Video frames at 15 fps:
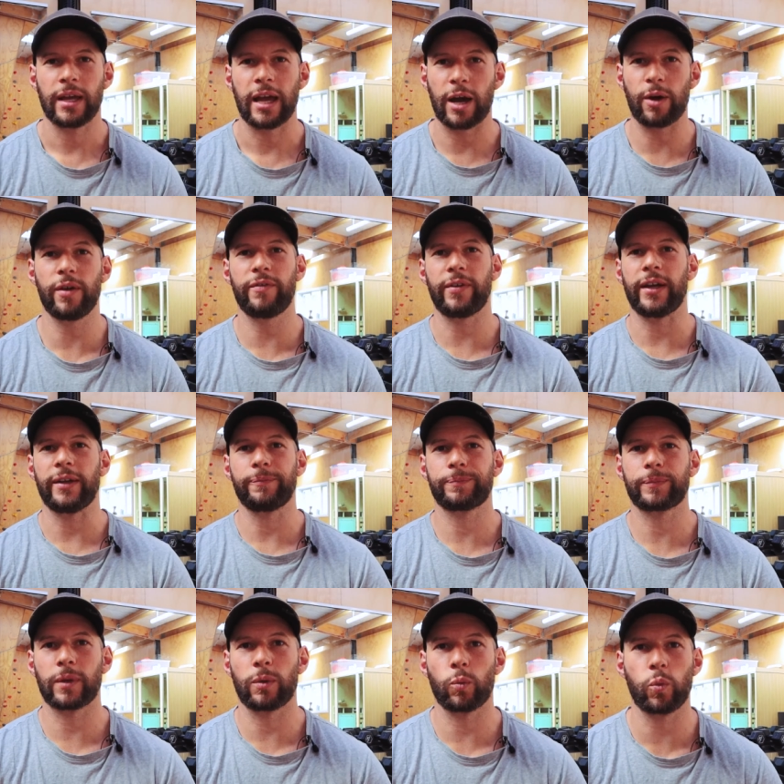However,
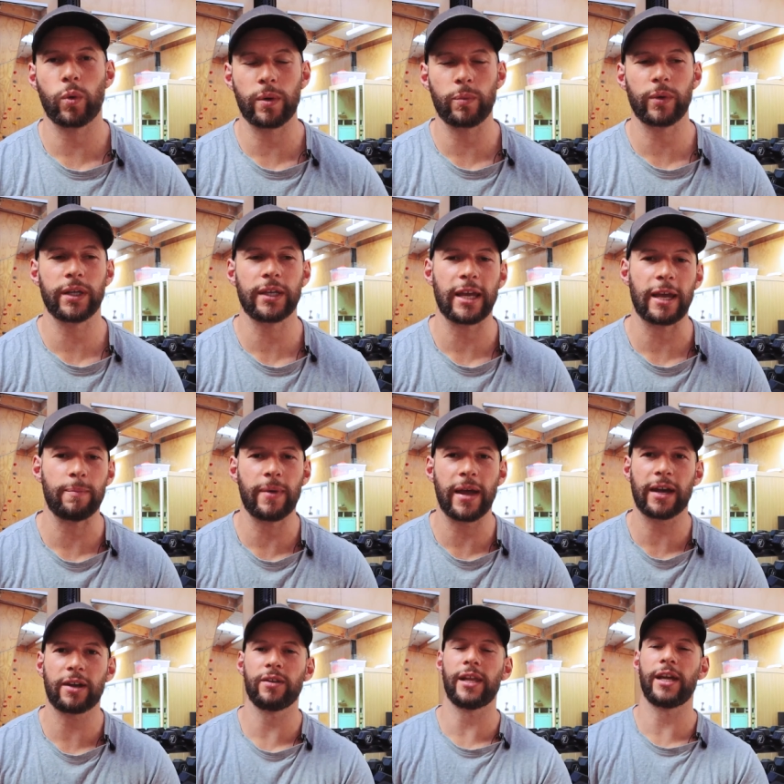when we came
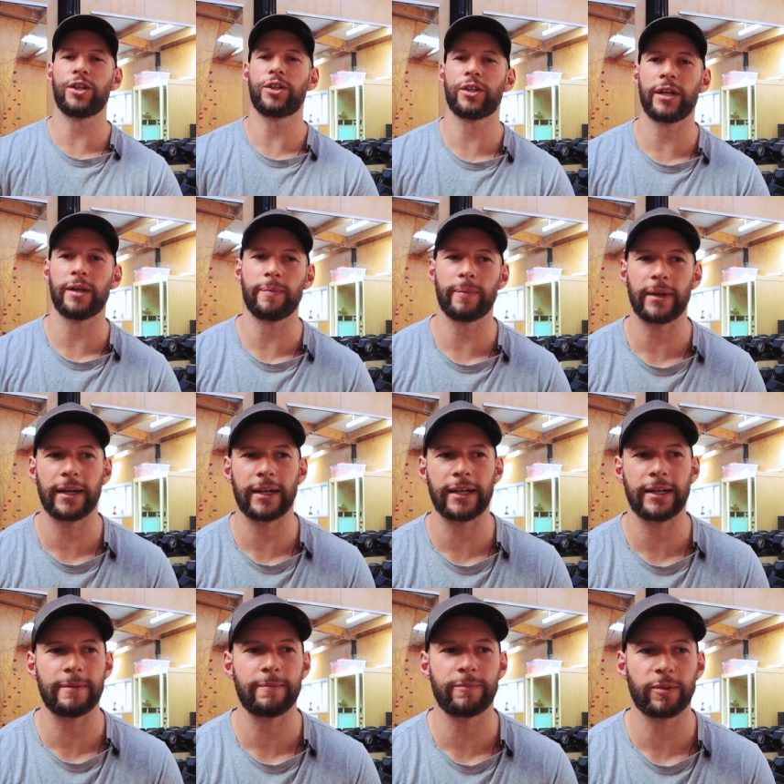back on that trip,
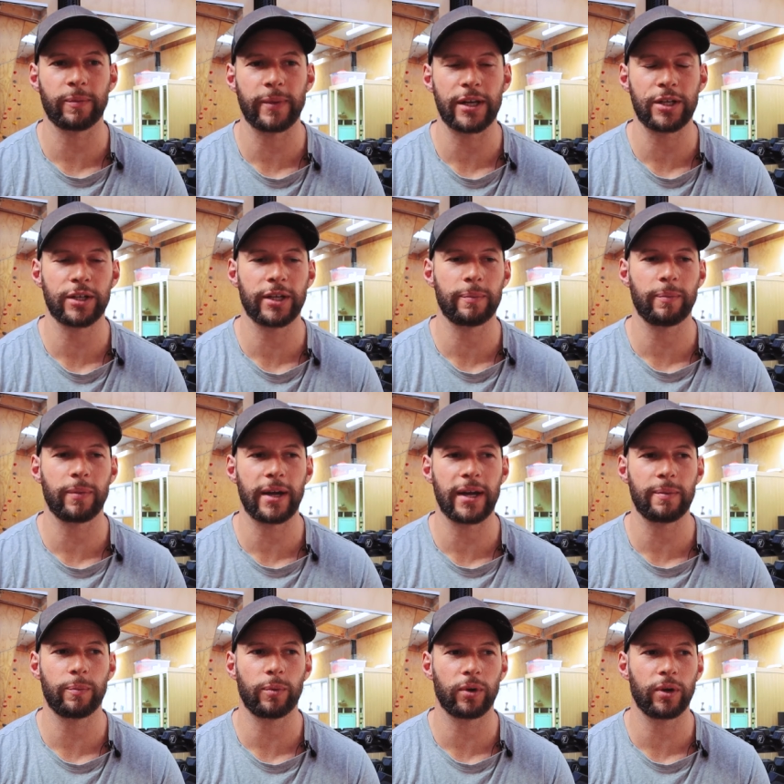um, from that trip,
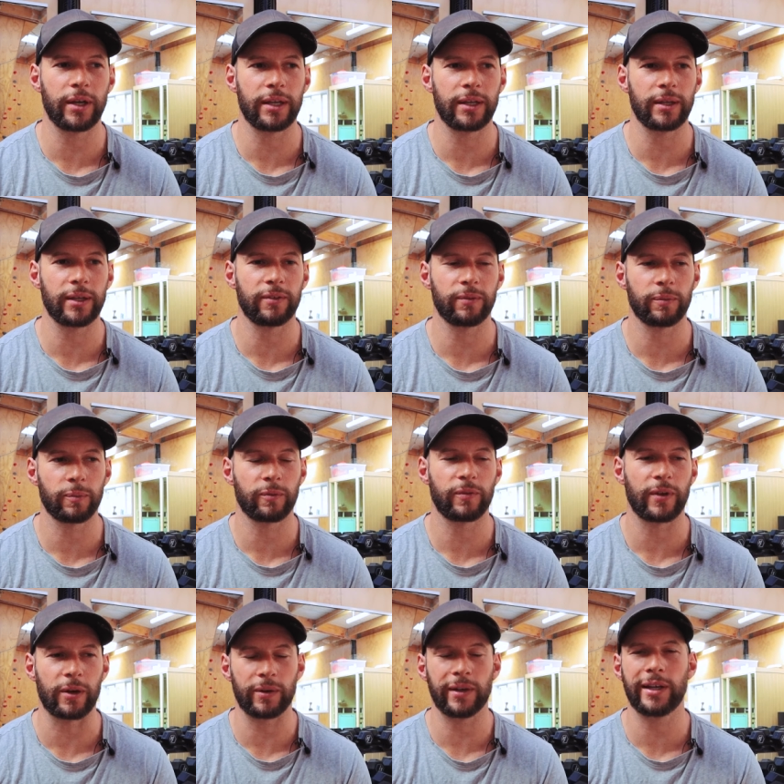my boy
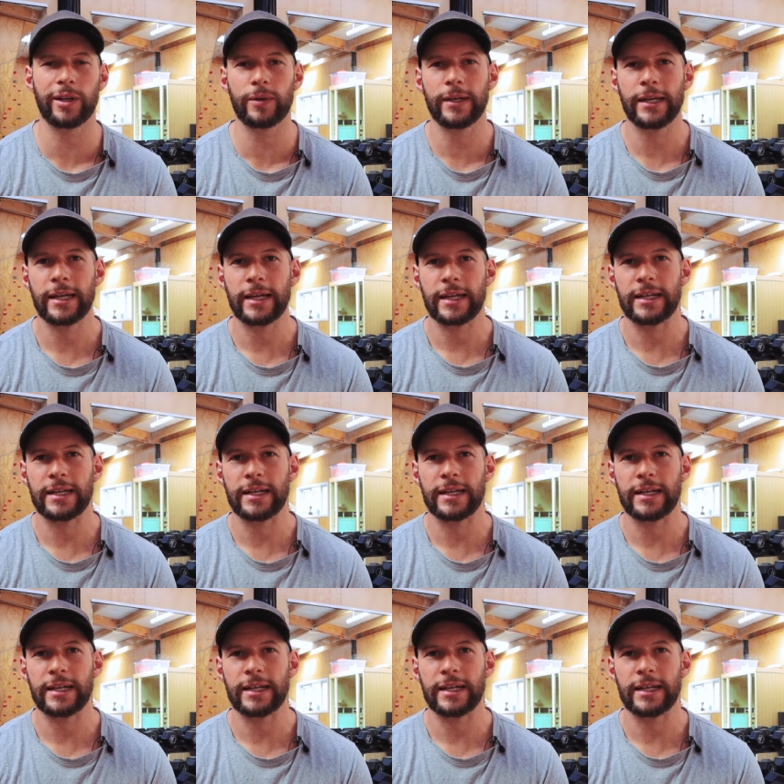fell ill.